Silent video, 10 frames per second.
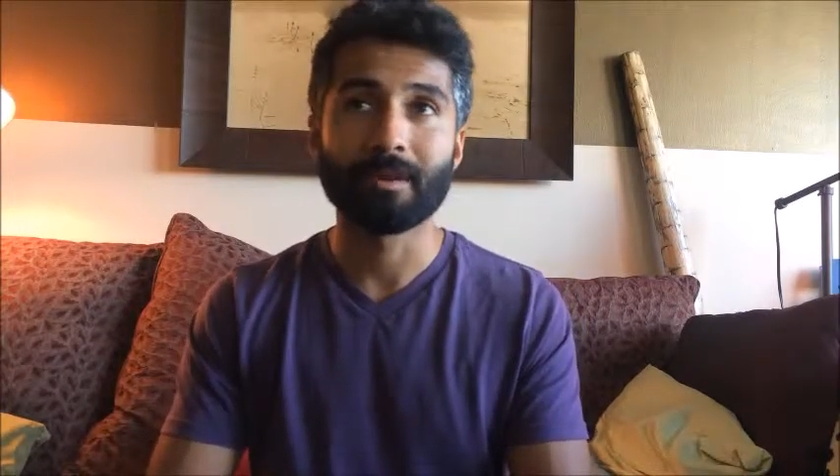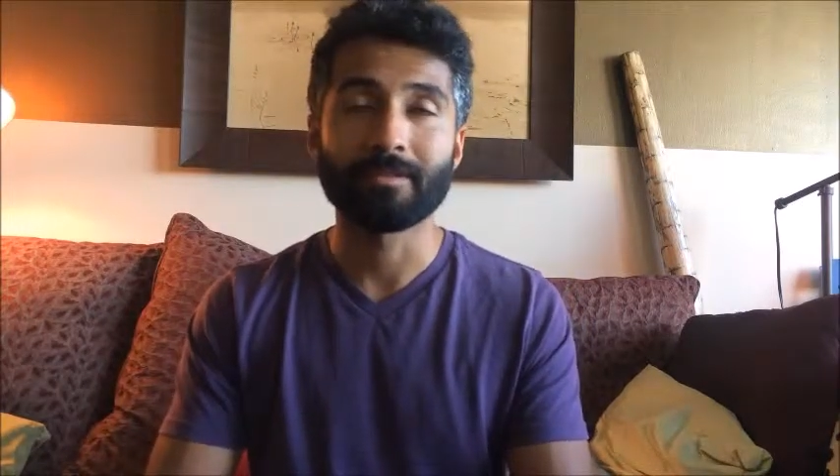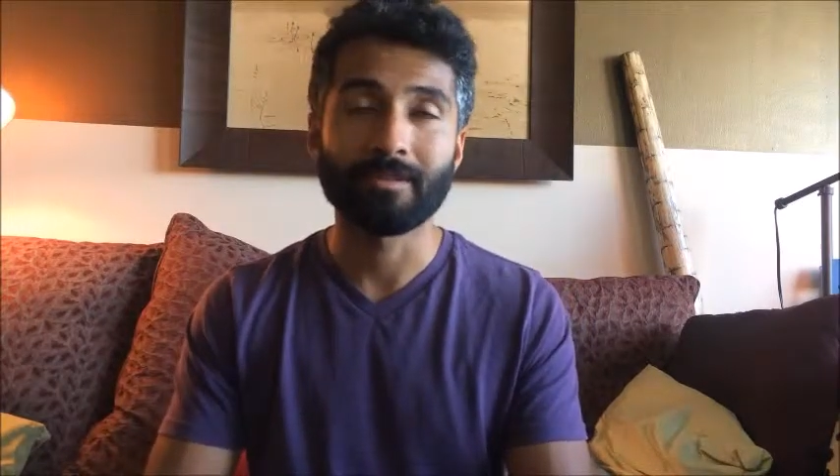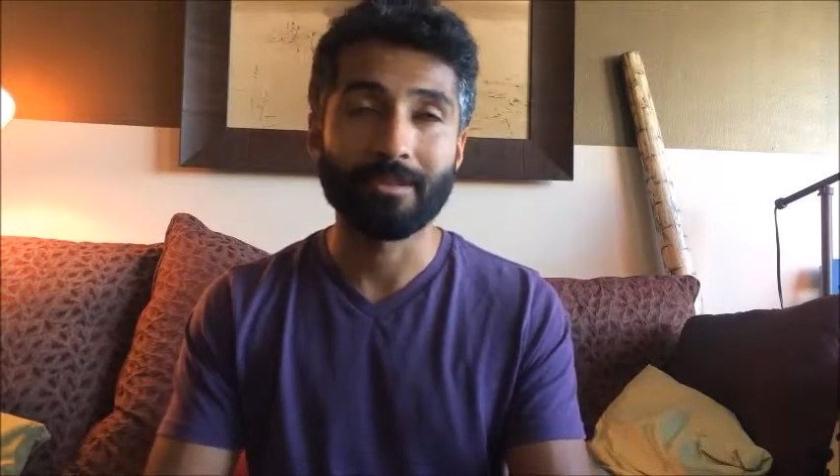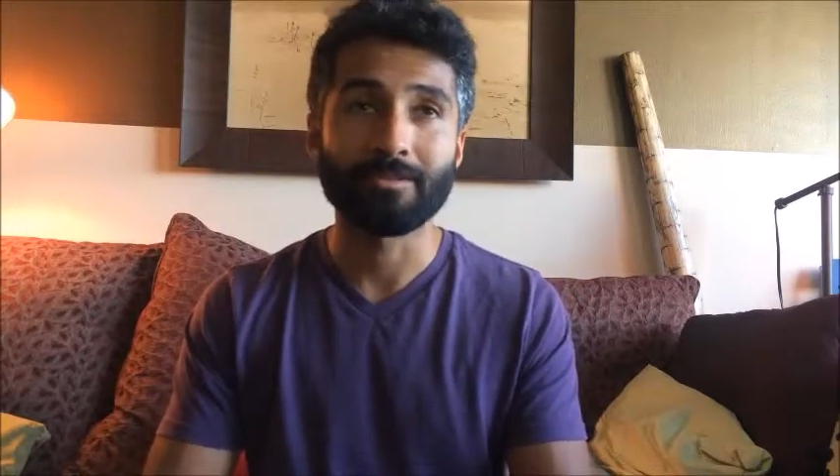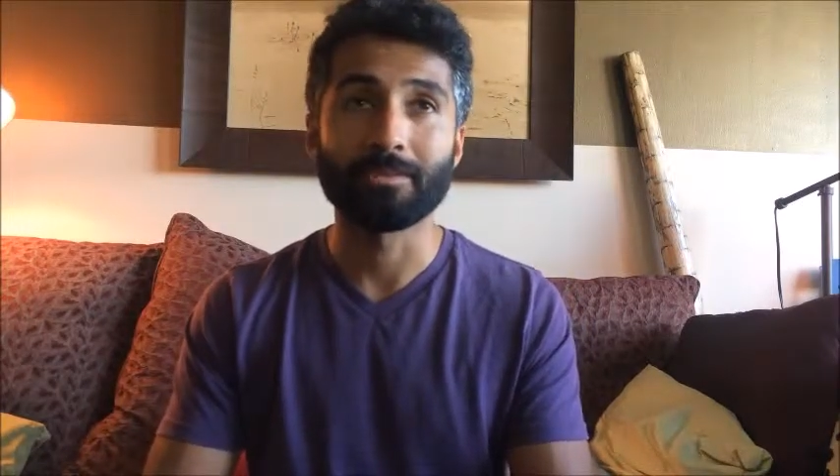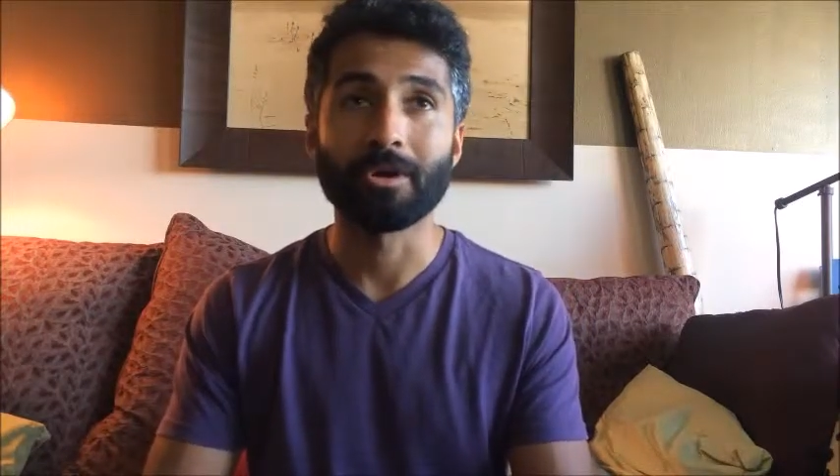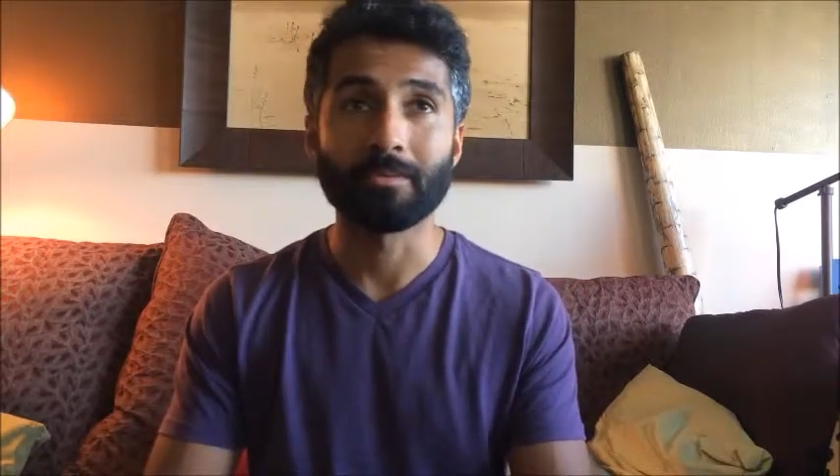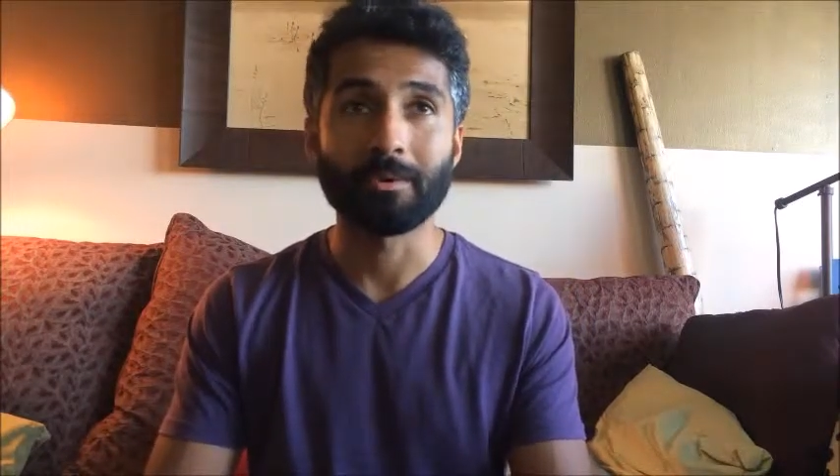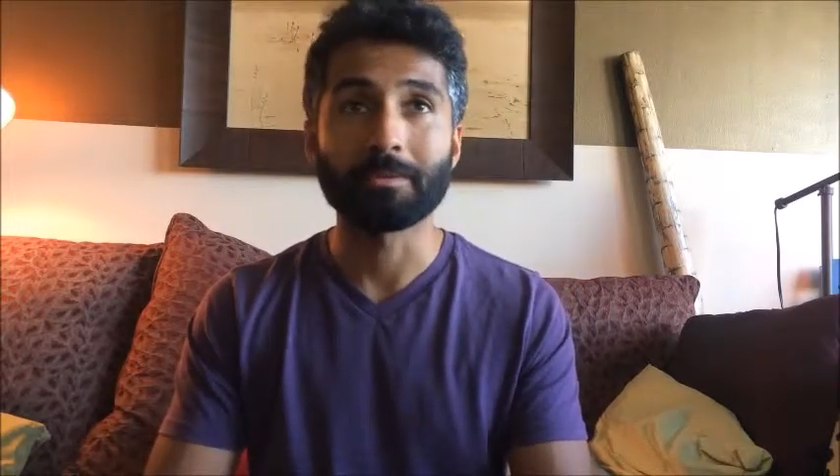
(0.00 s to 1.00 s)
I say
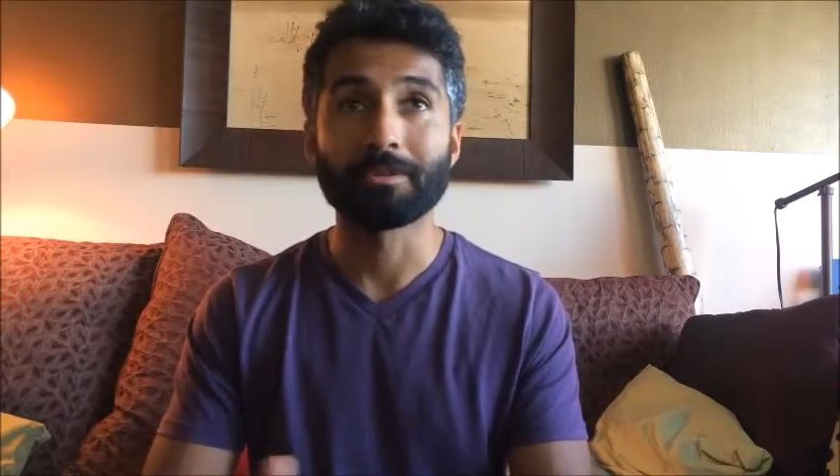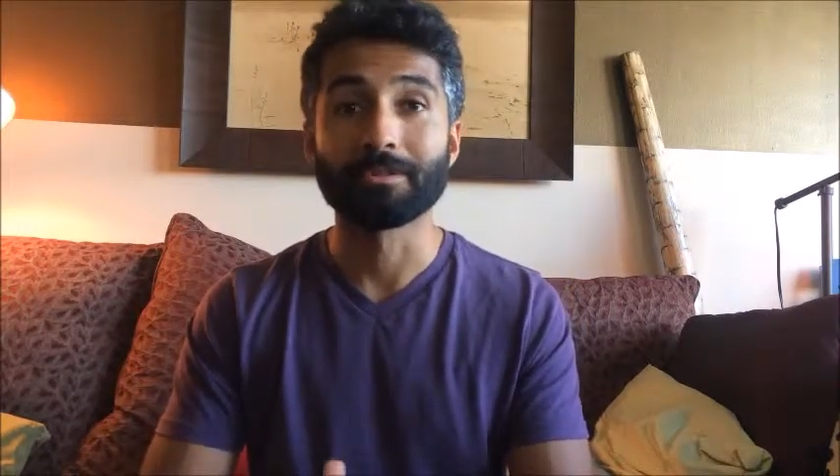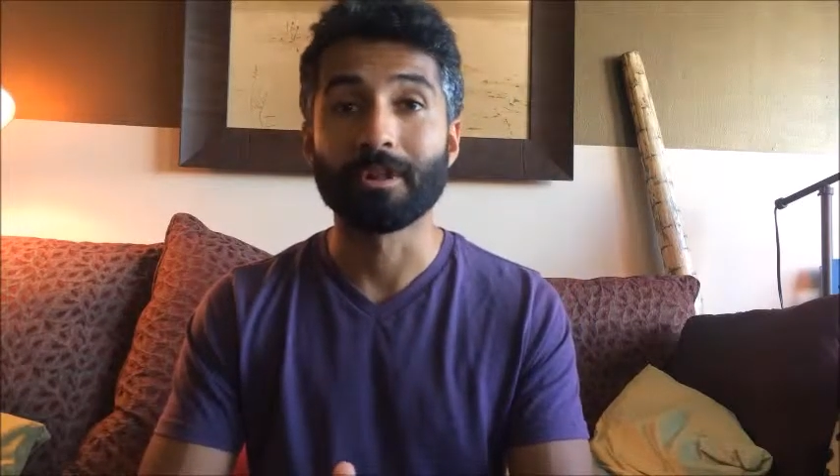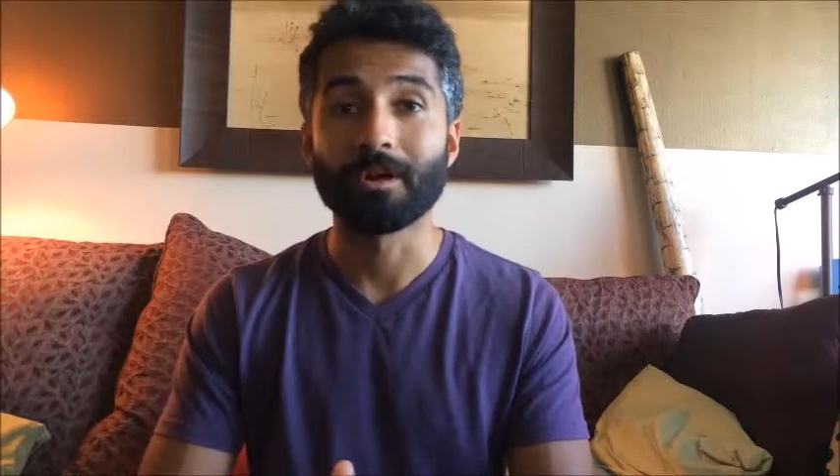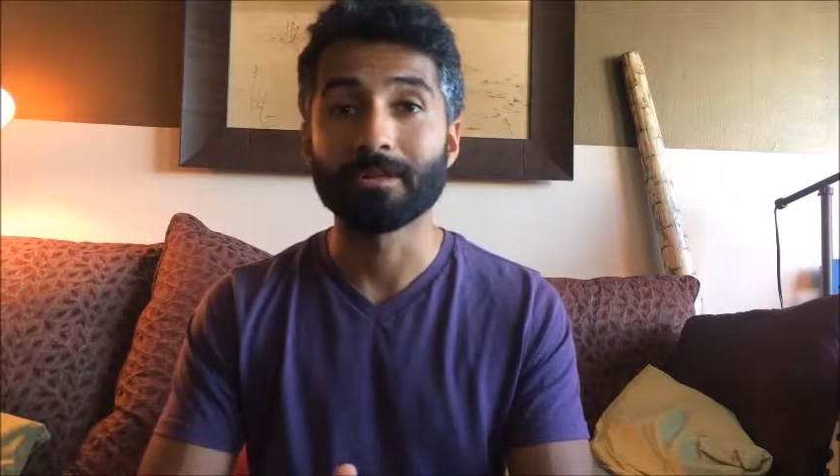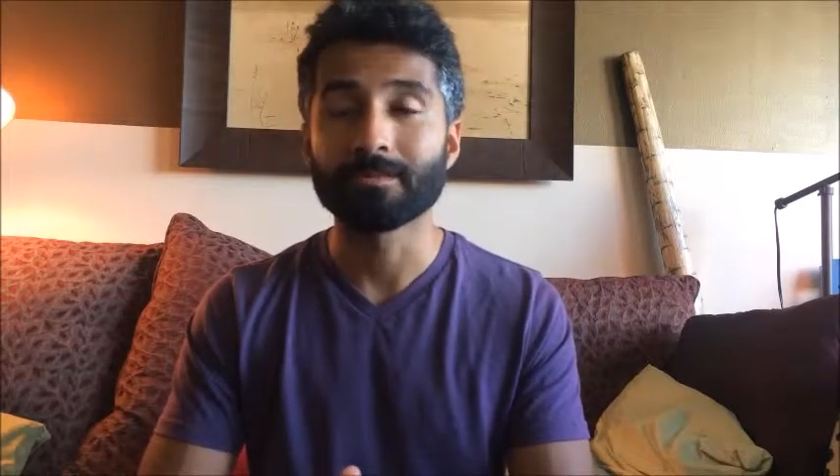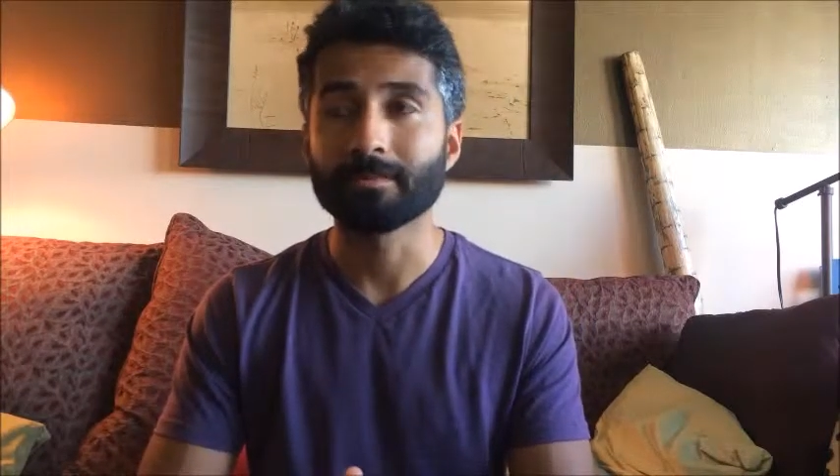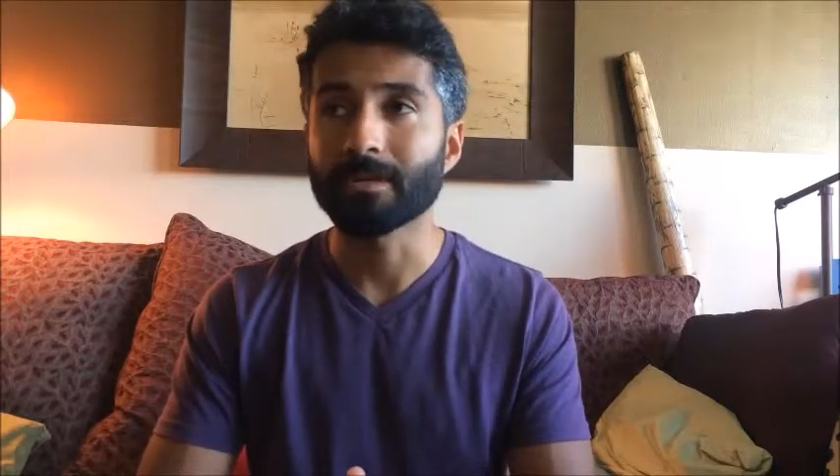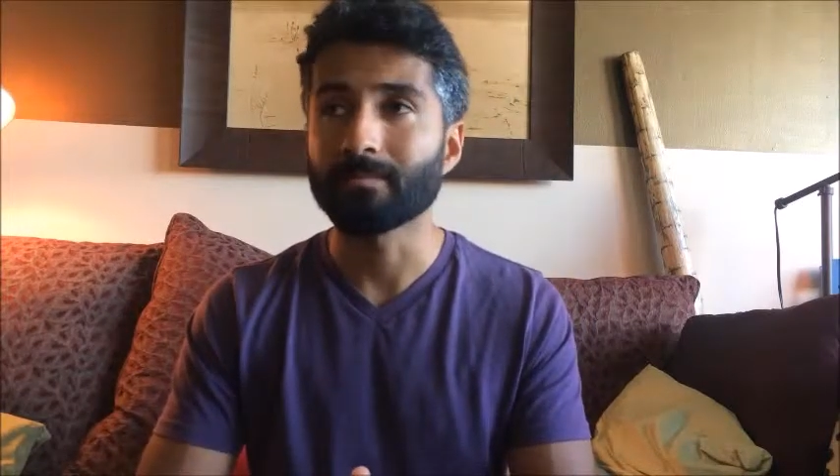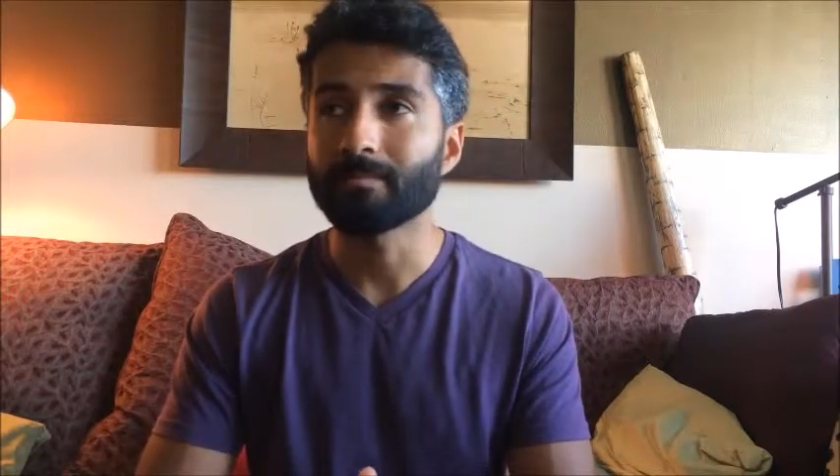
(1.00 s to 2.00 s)
small, but maybe they're large,
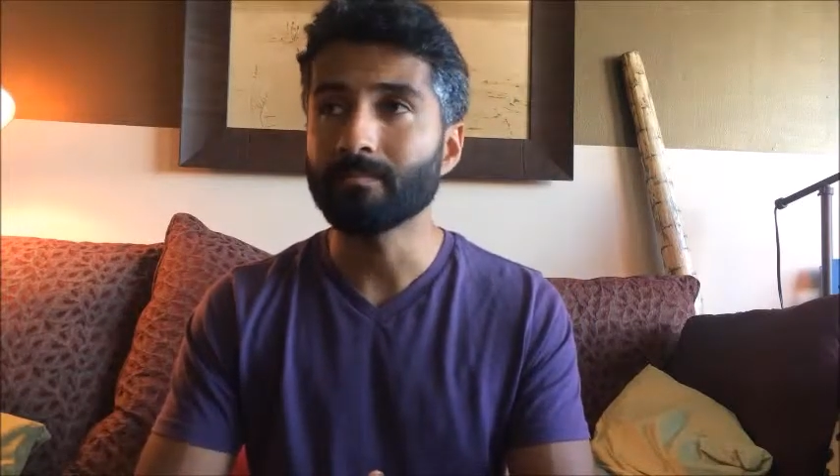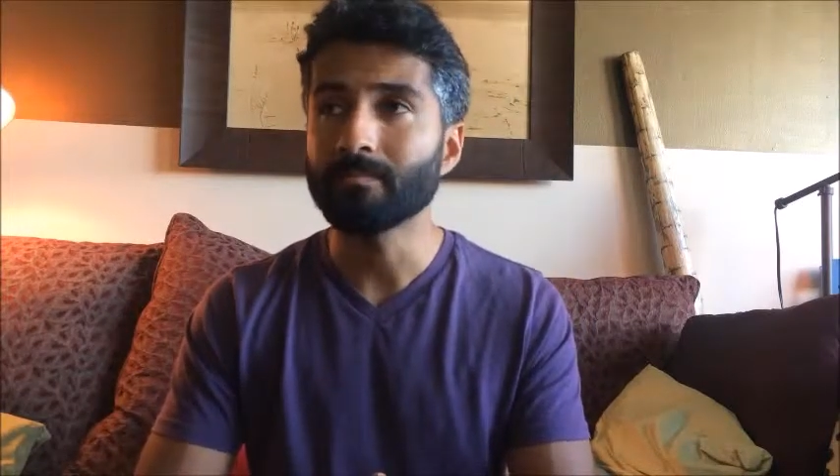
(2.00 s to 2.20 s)
but